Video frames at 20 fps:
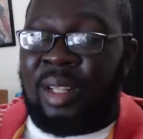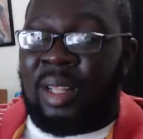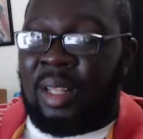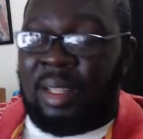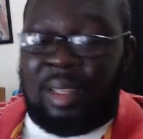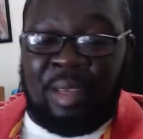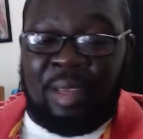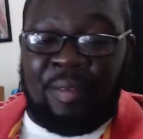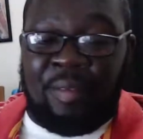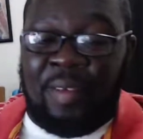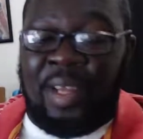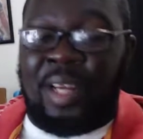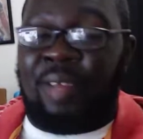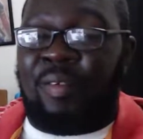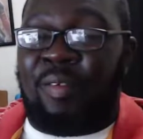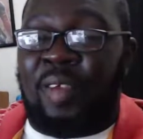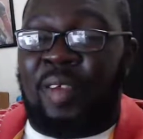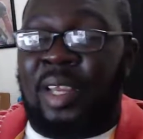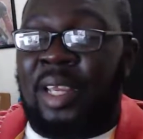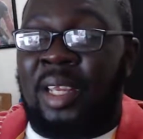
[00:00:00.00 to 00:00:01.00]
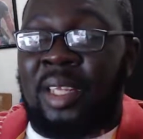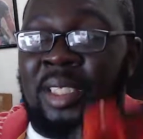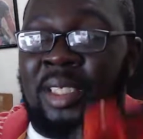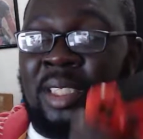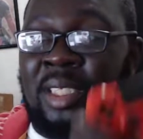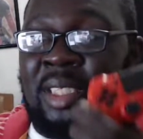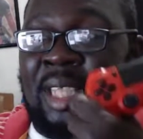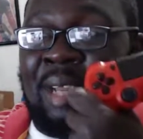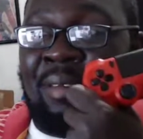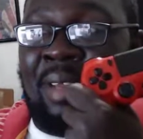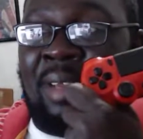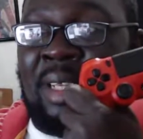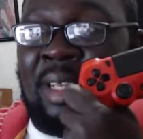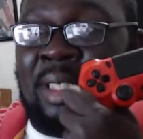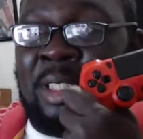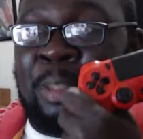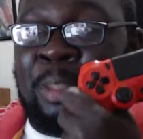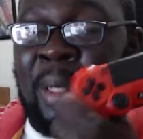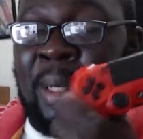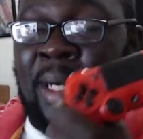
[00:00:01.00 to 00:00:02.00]
if anything, just have like a
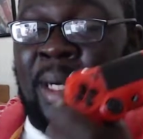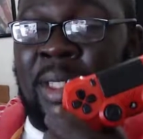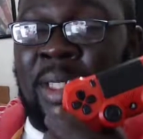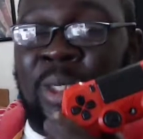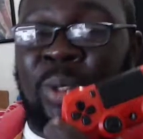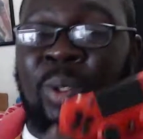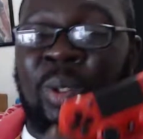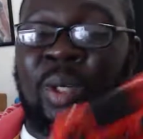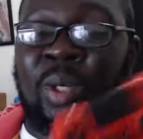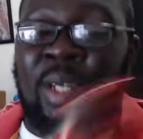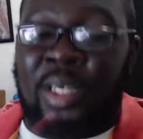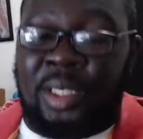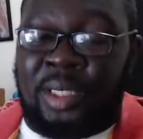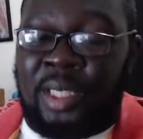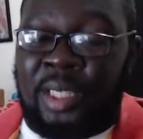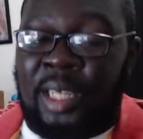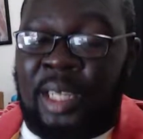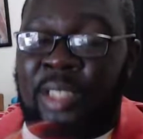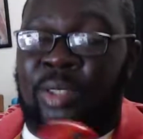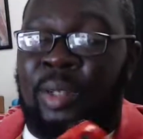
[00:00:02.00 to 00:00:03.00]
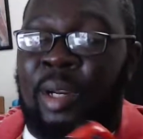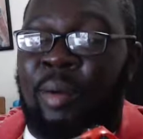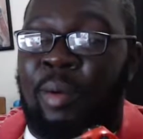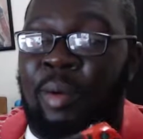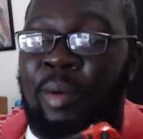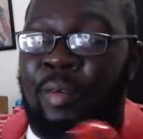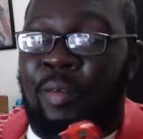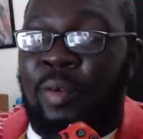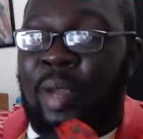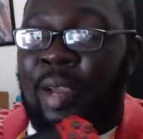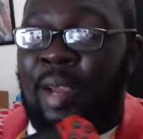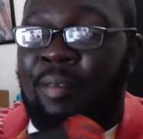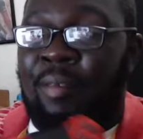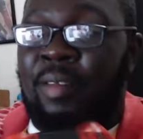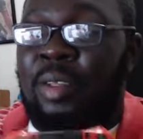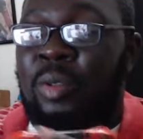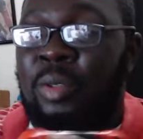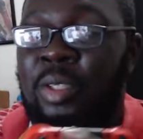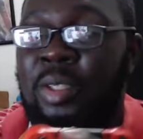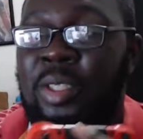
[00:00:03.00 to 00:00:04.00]
spare controller on the side, so that way if you have to
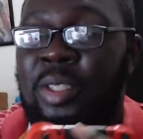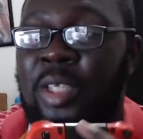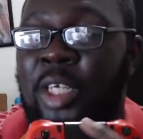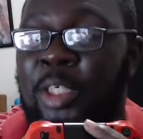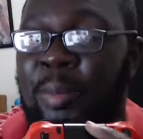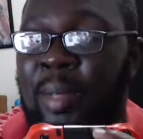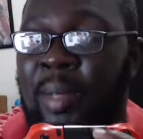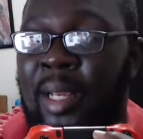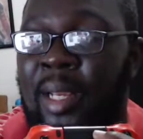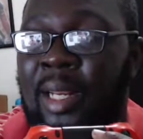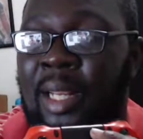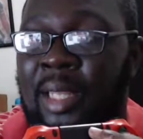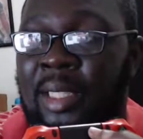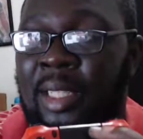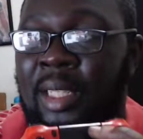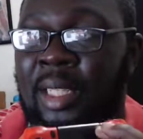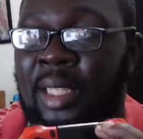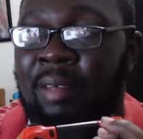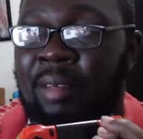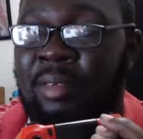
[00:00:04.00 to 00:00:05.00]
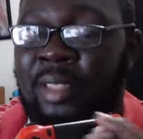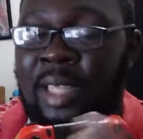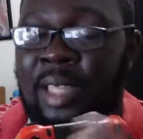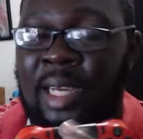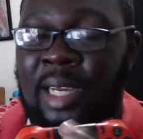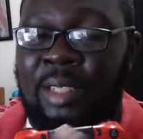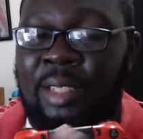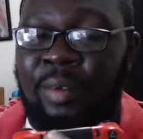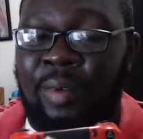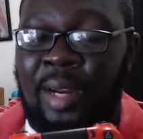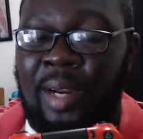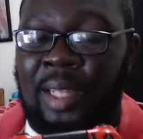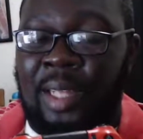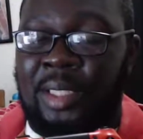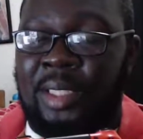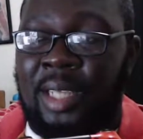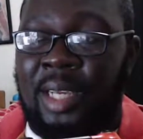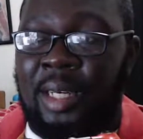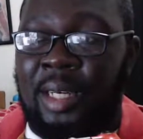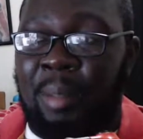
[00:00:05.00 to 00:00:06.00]
use the touchpad, like the left side, the right
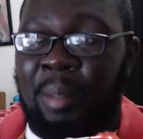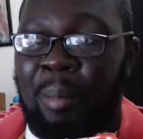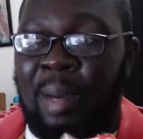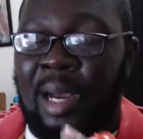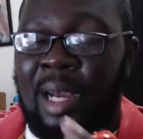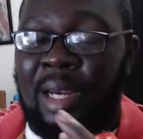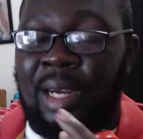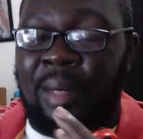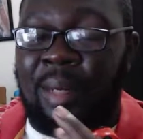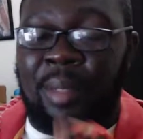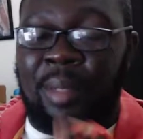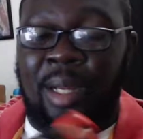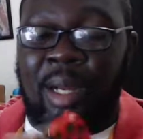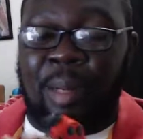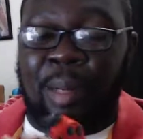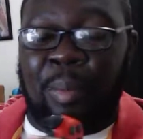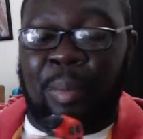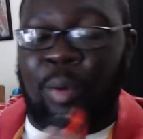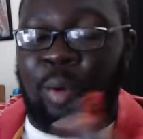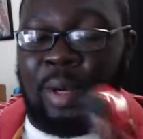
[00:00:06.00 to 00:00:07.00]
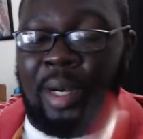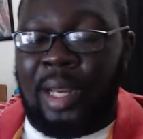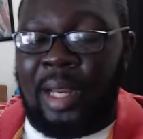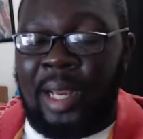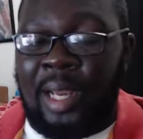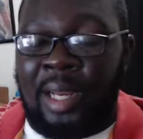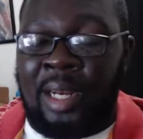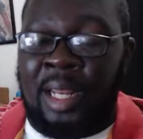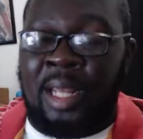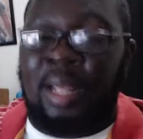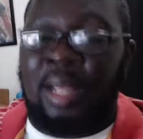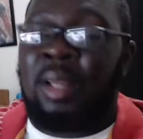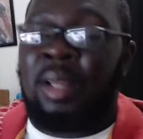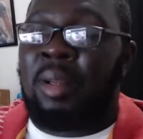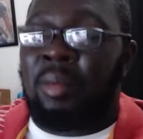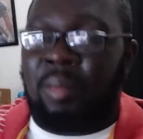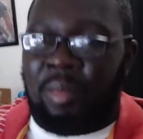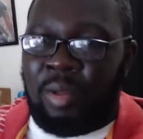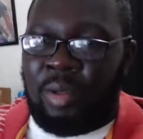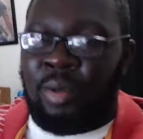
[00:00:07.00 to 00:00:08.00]
side, the bottom, the up, or whatnot,
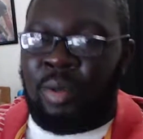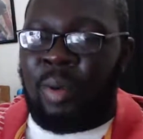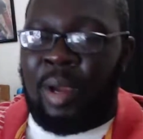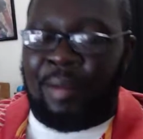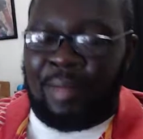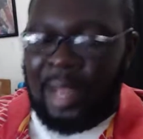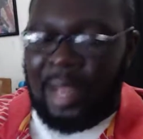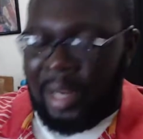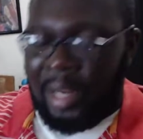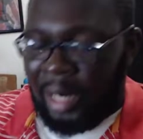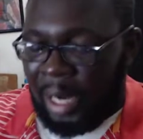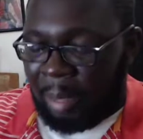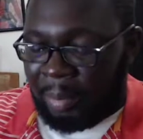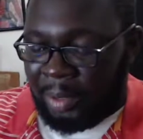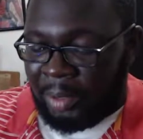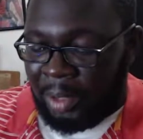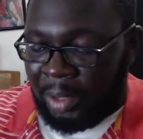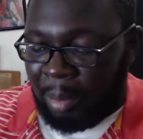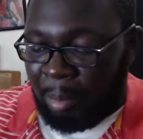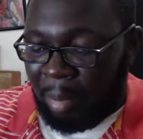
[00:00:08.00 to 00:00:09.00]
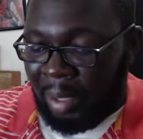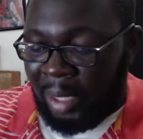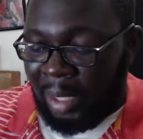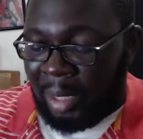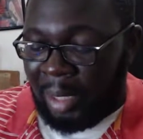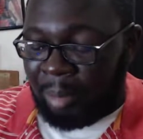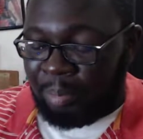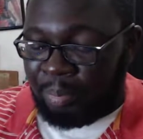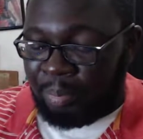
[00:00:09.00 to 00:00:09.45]
you have that option. But